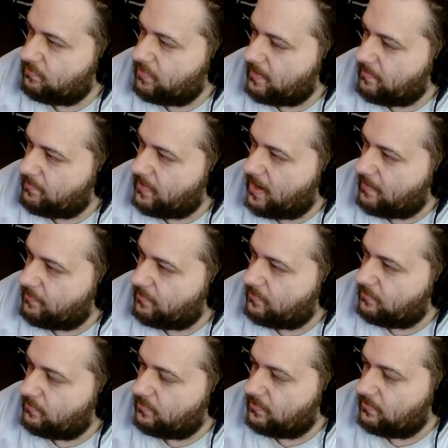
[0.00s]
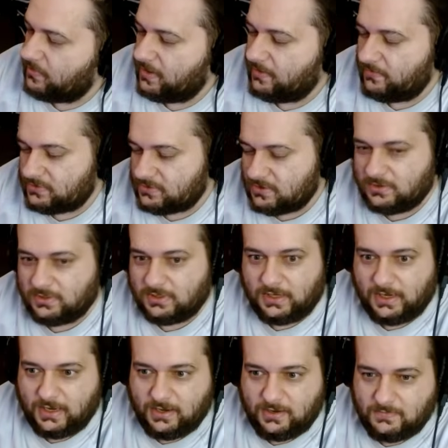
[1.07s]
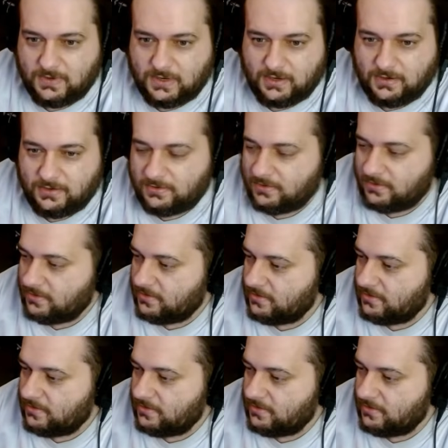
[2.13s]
whatever it's called, Landman,